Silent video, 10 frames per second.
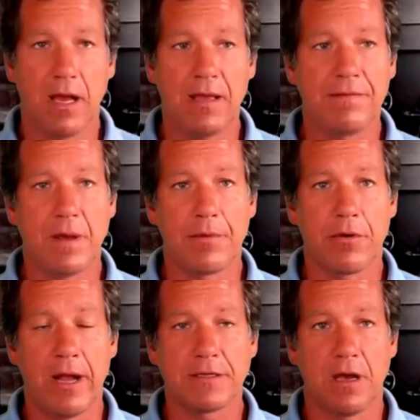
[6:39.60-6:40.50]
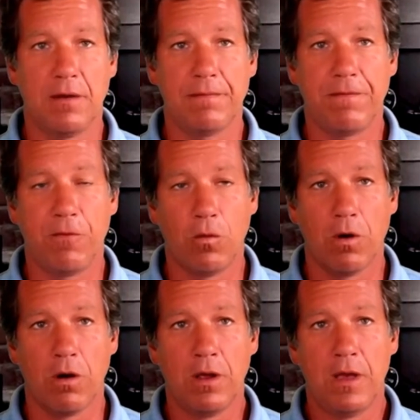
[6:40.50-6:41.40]
I have Democrats up
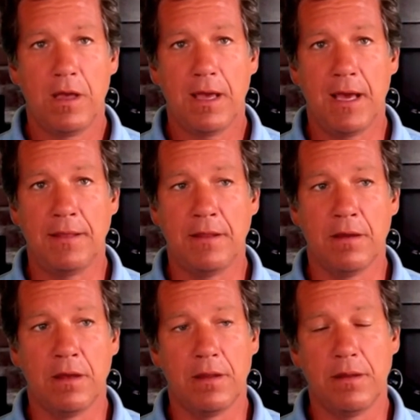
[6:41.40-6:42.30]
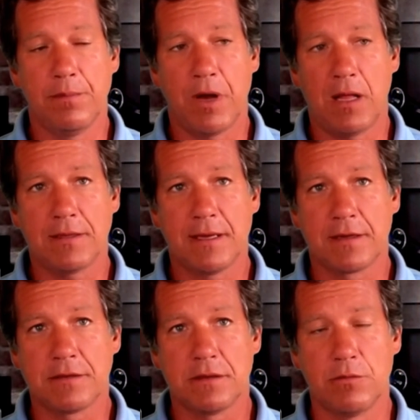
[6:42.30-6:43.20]
4, and the
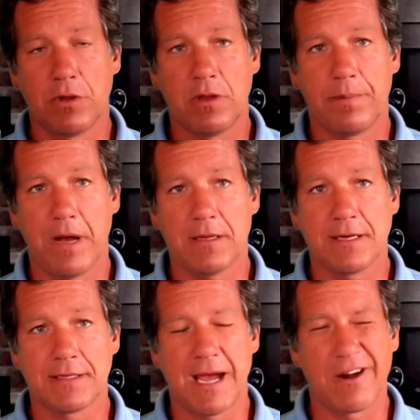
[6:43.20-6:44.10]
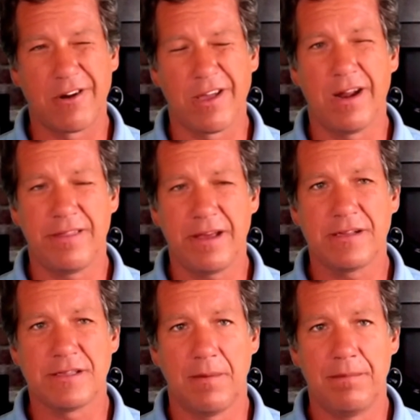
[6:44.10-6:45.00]
Real Clear Politics aggregate, I
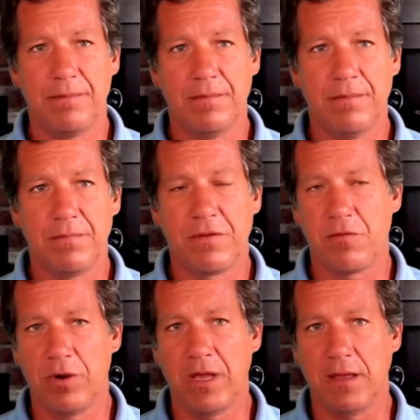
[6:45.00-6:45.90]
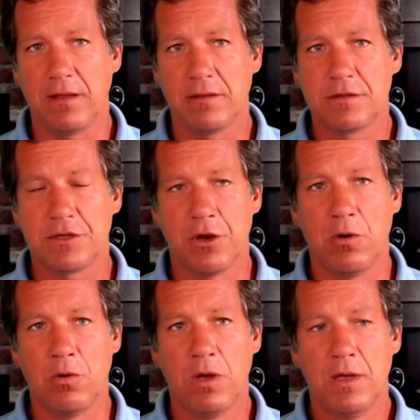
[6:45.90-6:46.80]
think, is up 3.
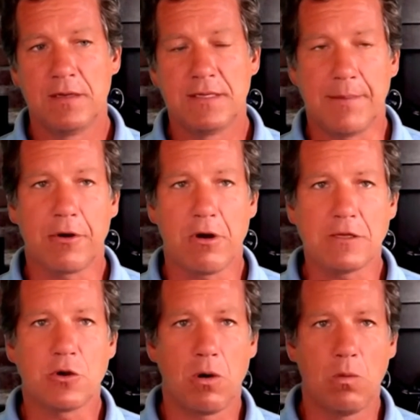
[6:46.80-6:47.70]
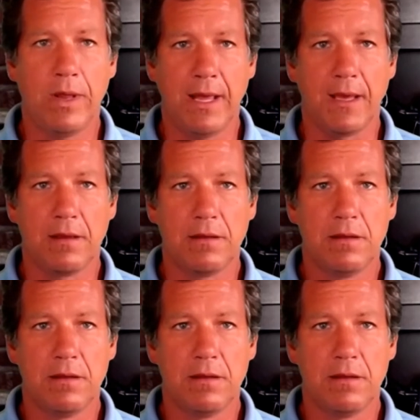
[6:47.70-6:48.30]
So Democrats are winning.